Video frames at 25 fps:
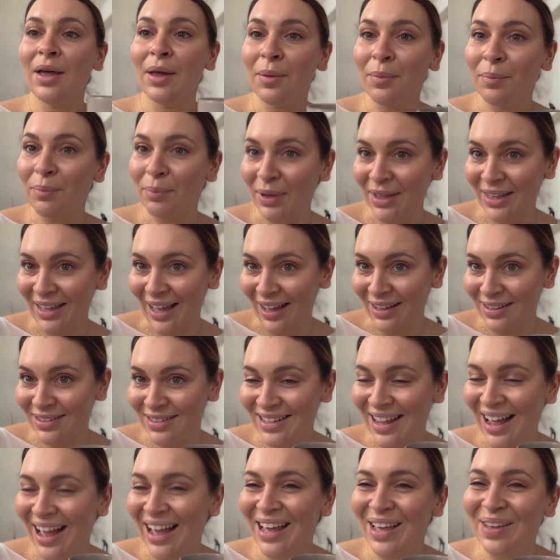But yes,
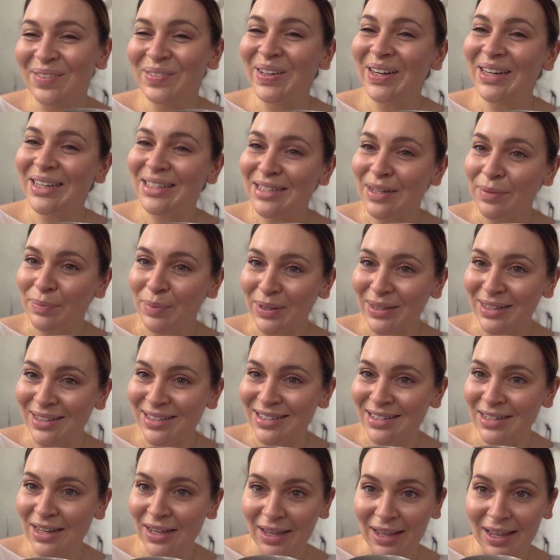I am gonna sip on this
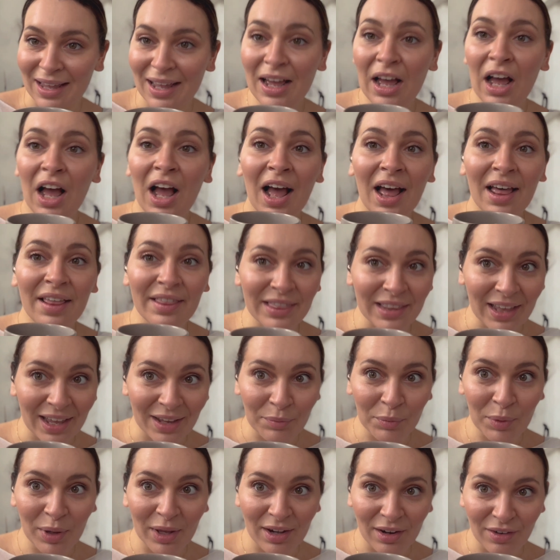tea, and then
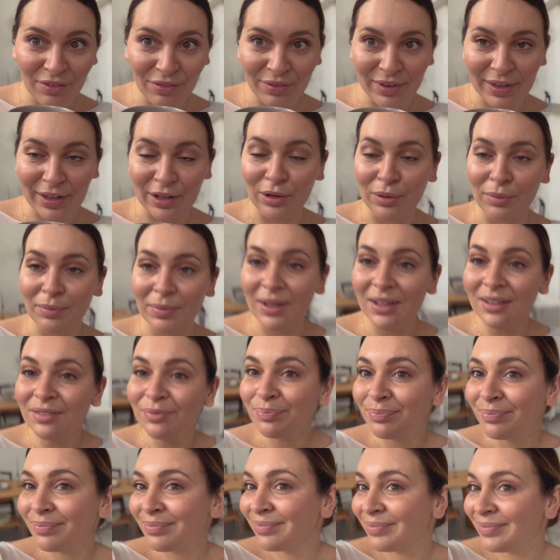we're gonna
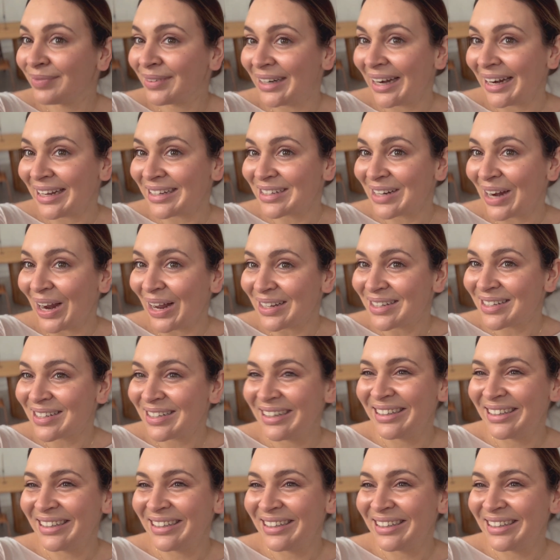film the next class.